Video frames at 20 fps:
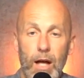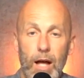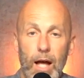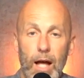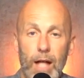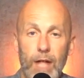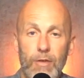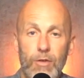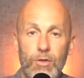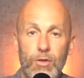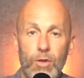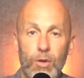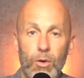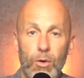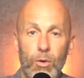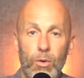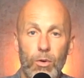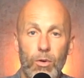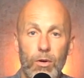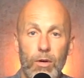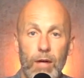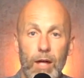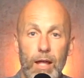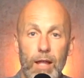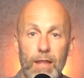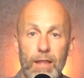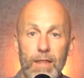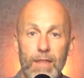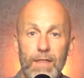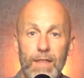And so
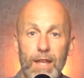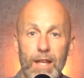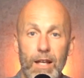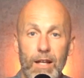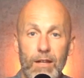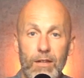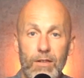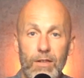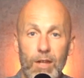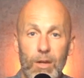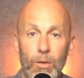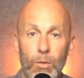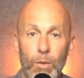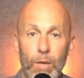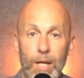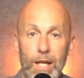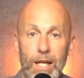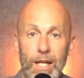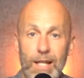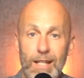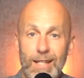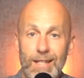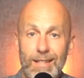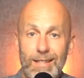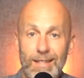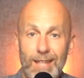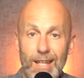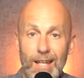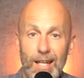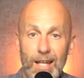the things that we can
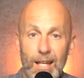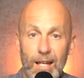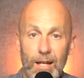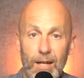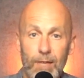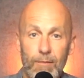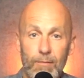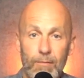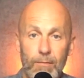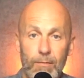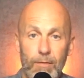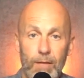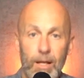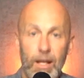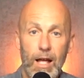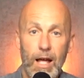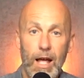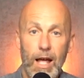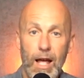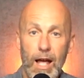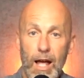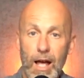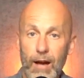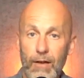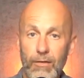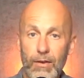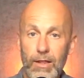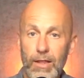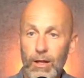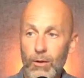see
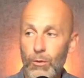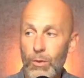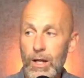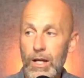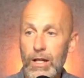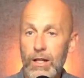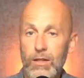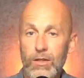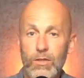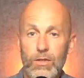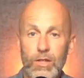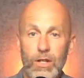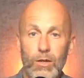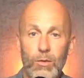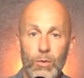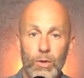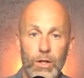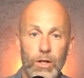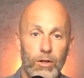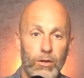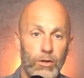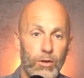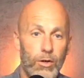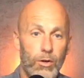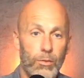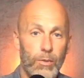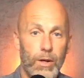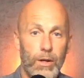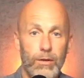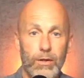everything we can see when you
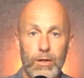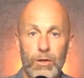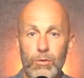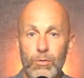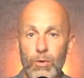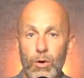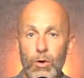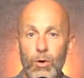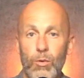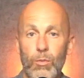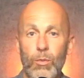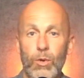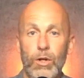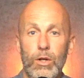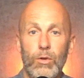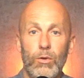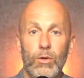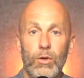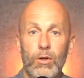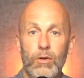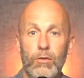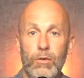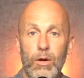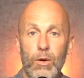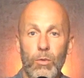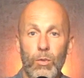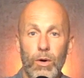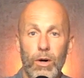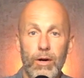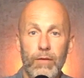look around this room, when you look
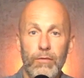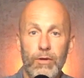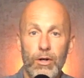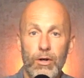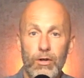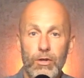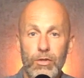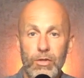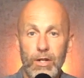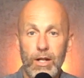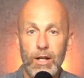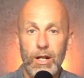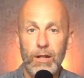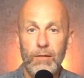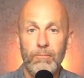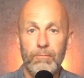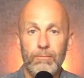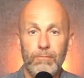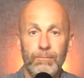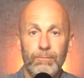around wherever you're sitting,